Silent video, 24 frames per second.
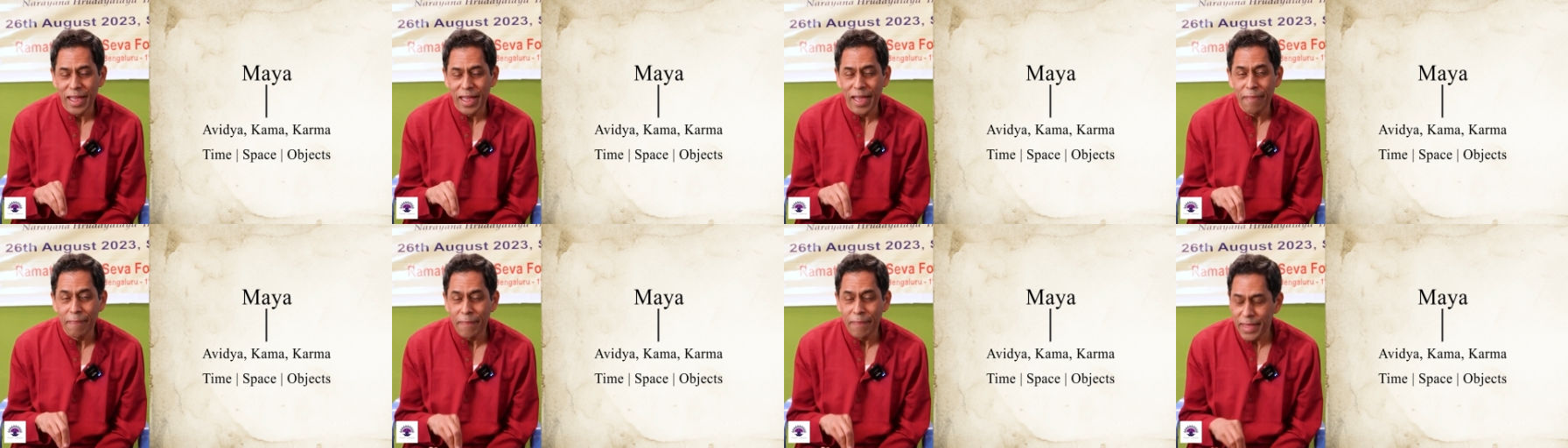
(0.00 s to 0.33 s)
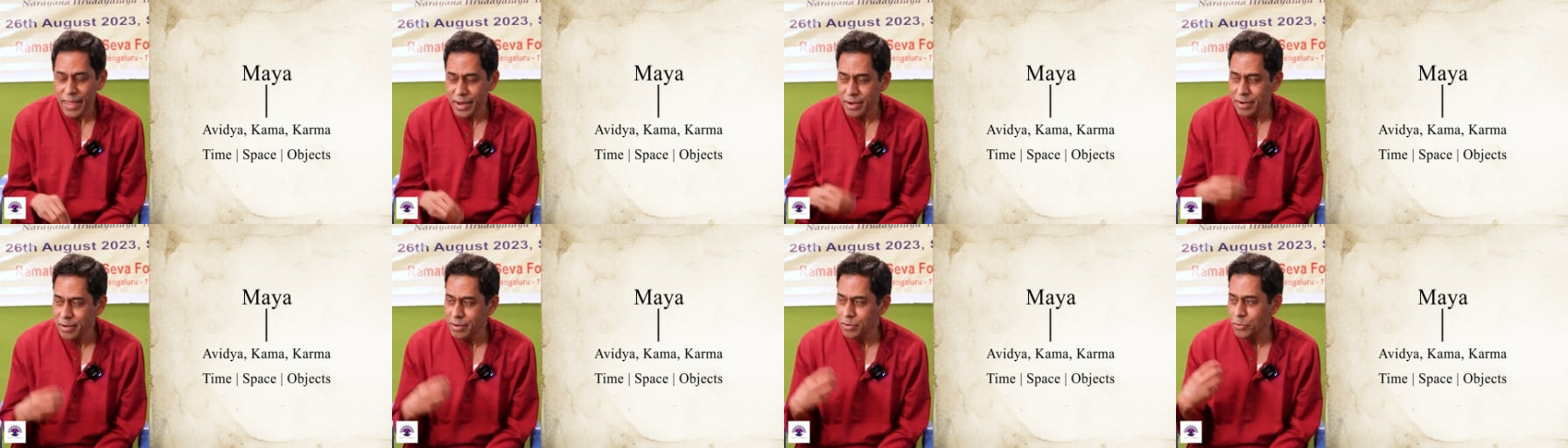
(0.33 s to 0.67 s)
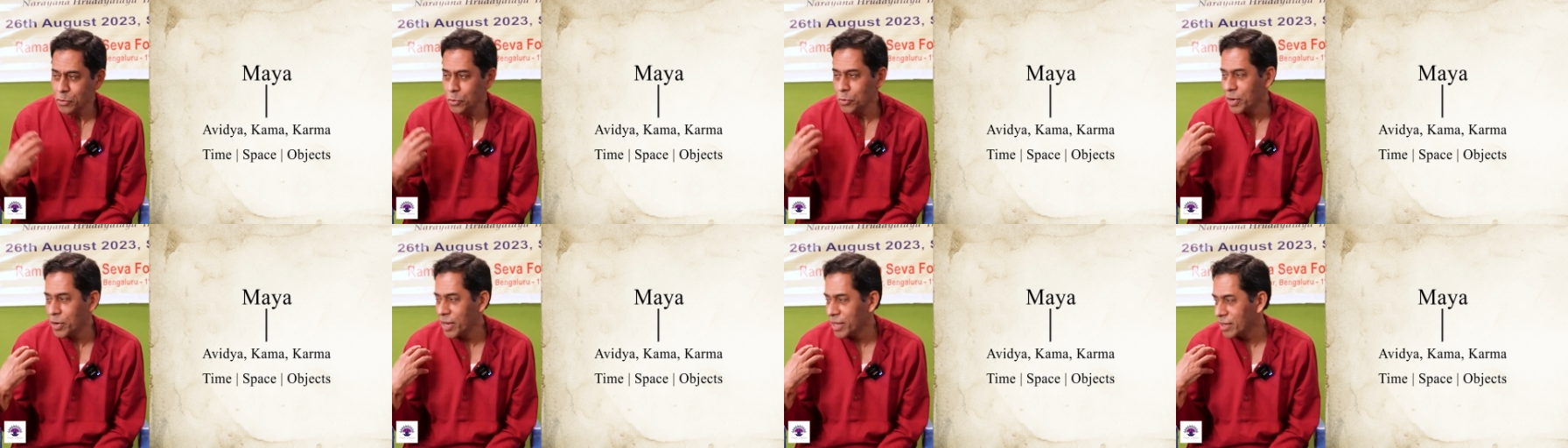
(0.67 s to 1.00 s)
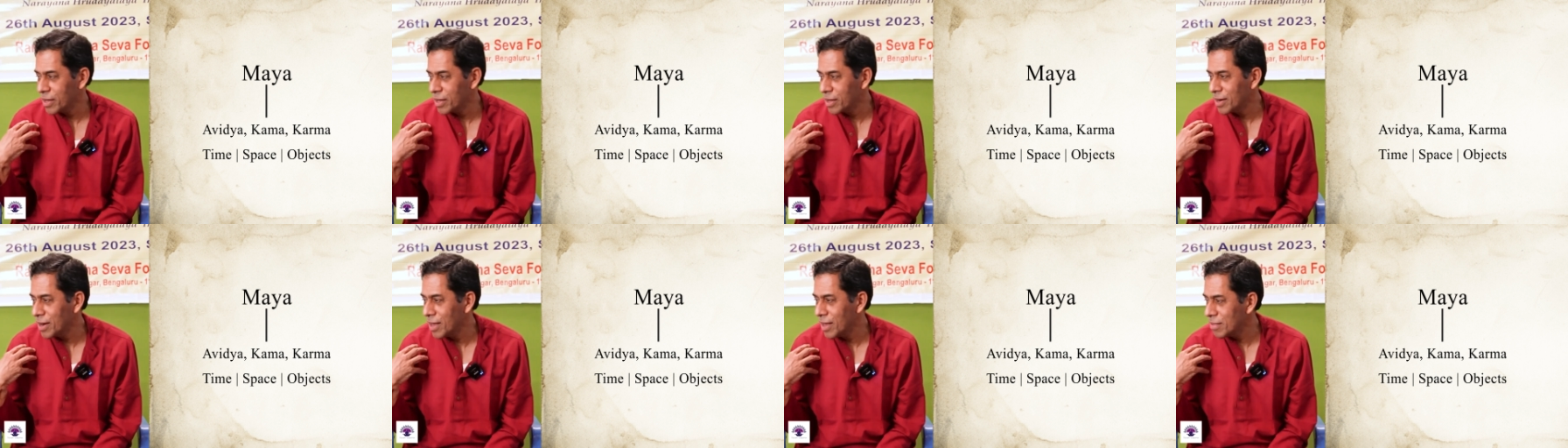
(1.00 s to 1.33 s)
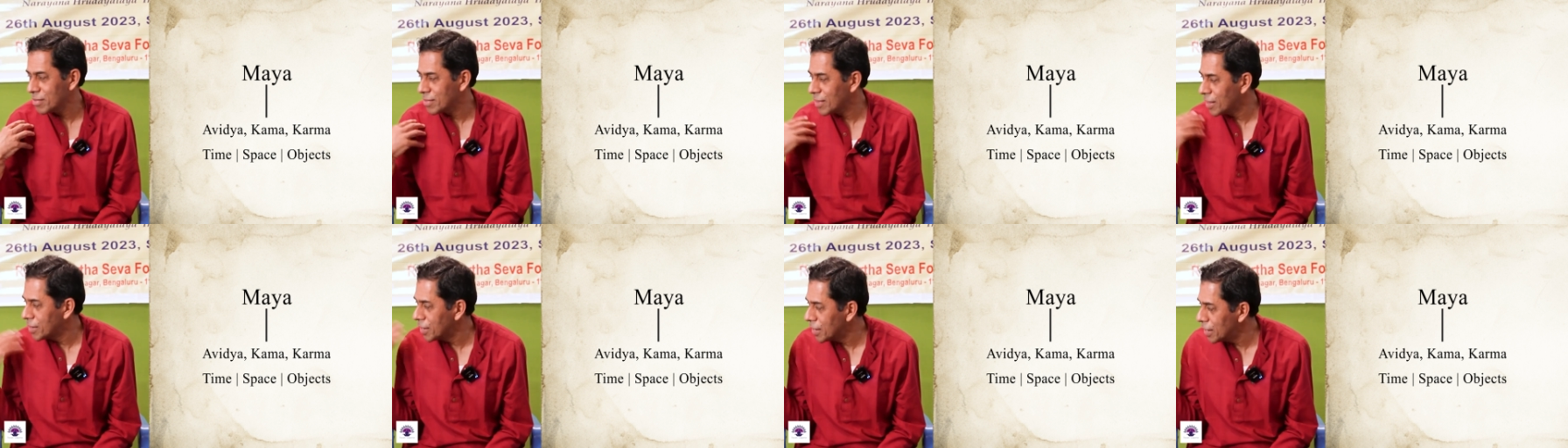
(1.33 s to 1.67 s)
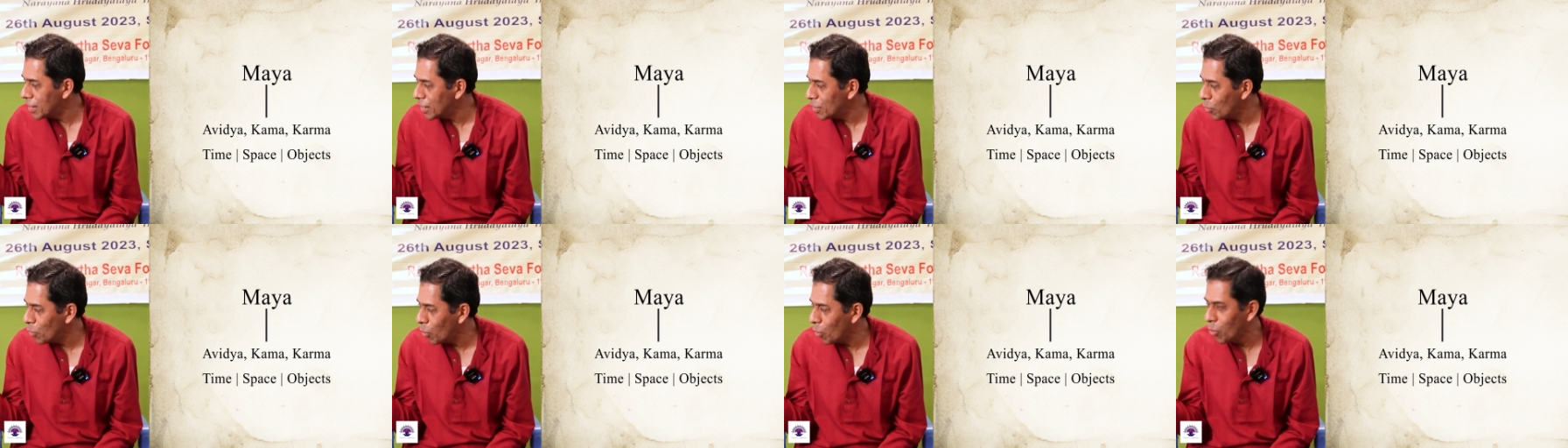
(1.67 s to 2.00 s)
And then you recognize,
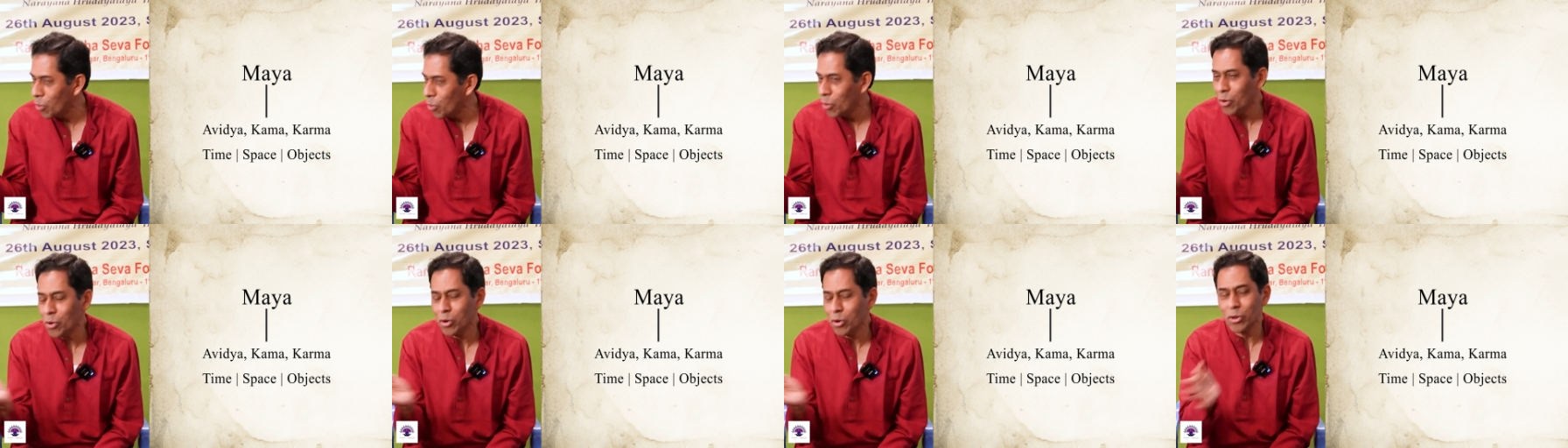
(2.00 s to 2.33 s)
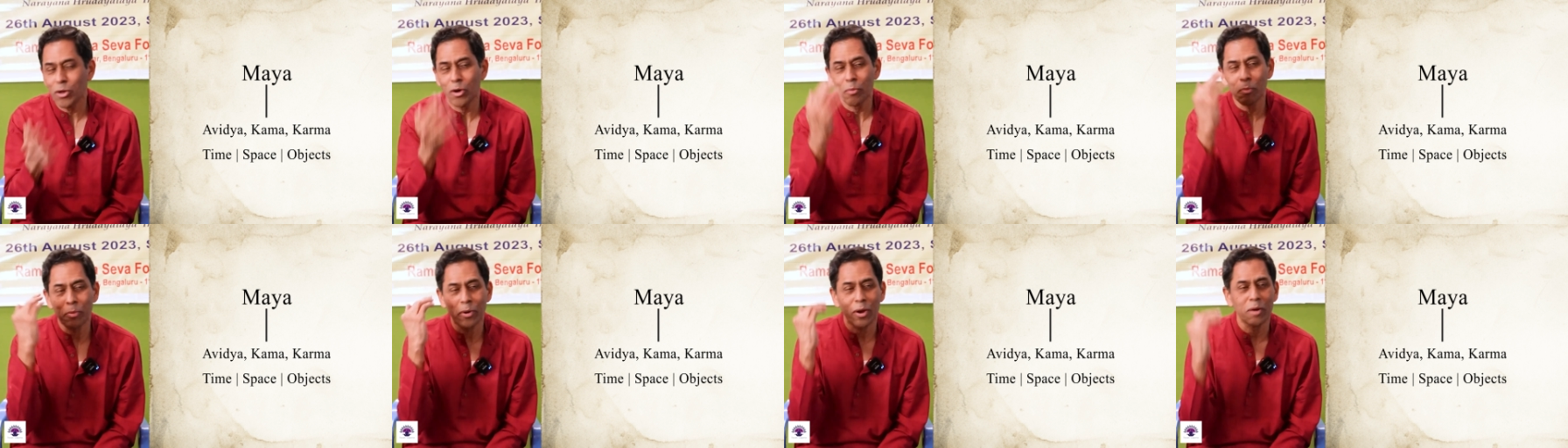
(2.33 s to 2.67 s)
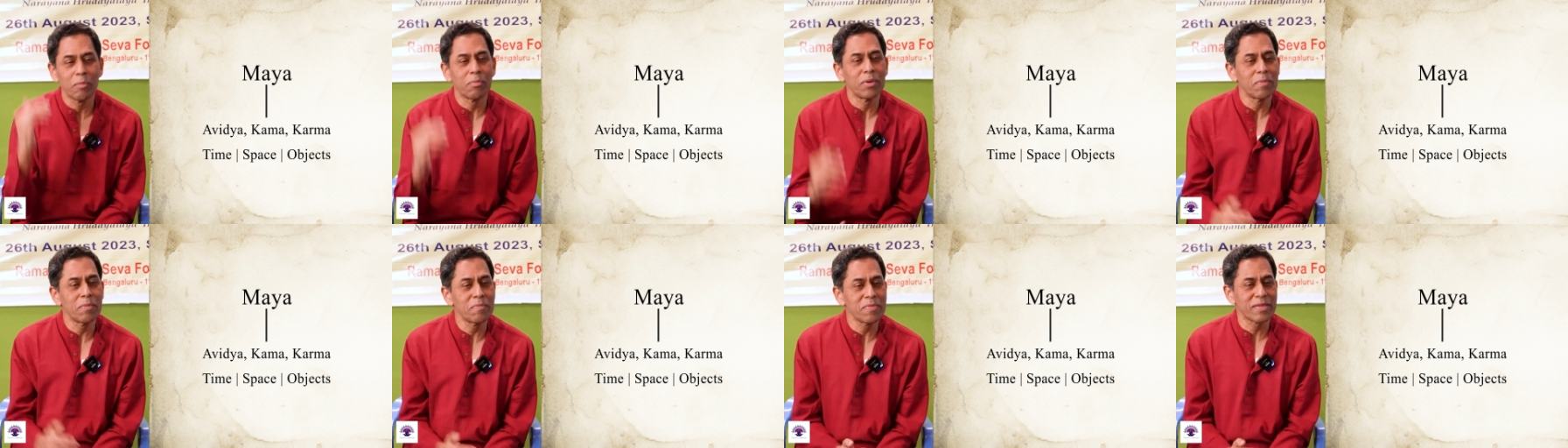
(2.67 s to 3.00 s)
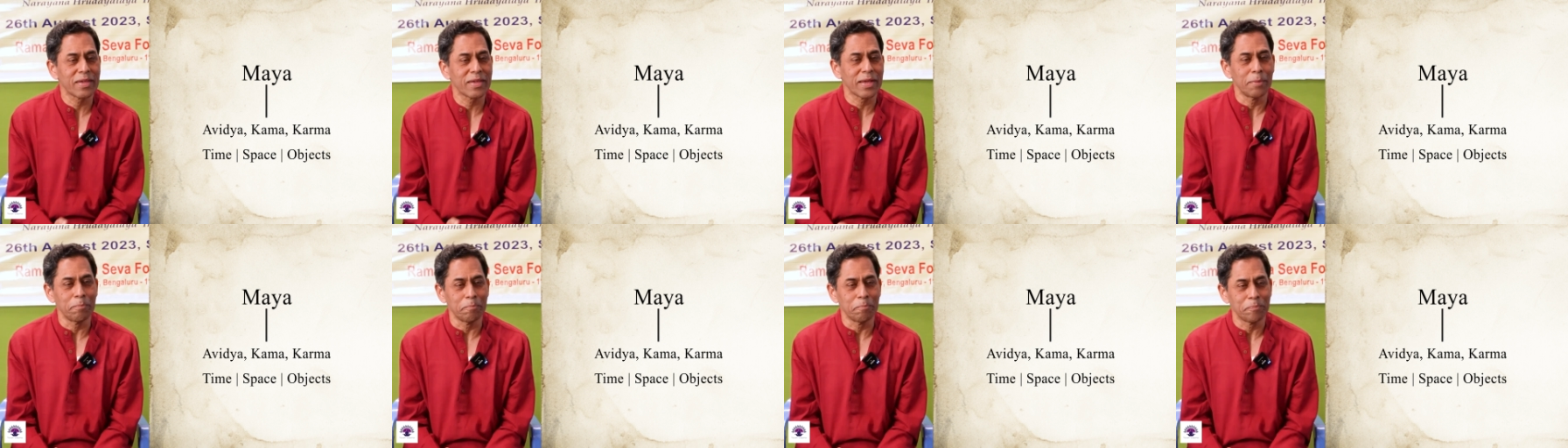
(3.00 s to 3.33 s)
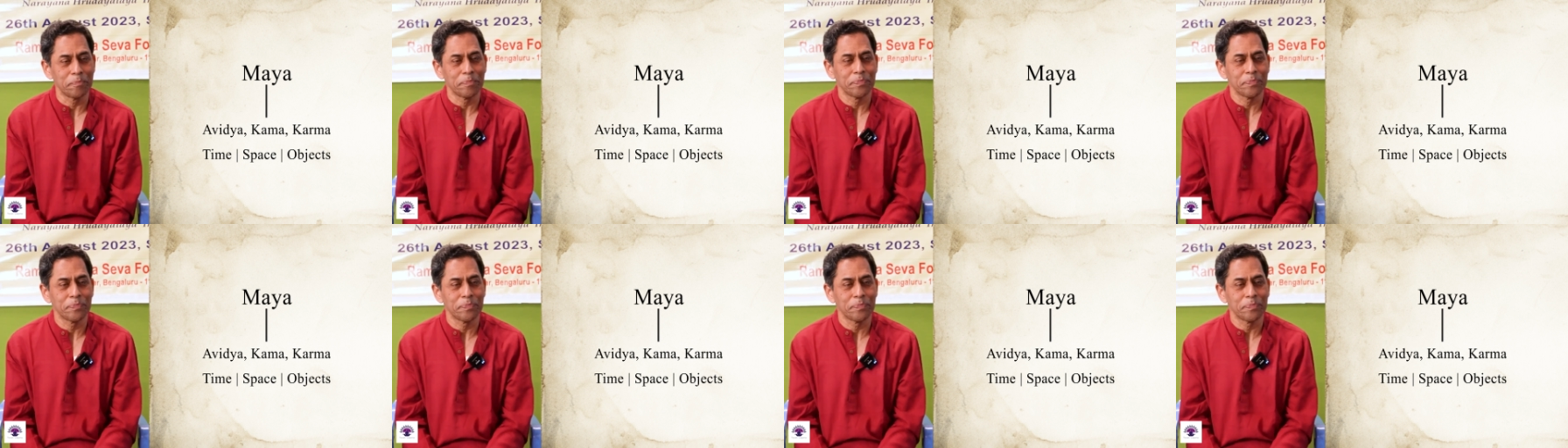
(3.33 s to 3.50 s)
suddenly all your problems come.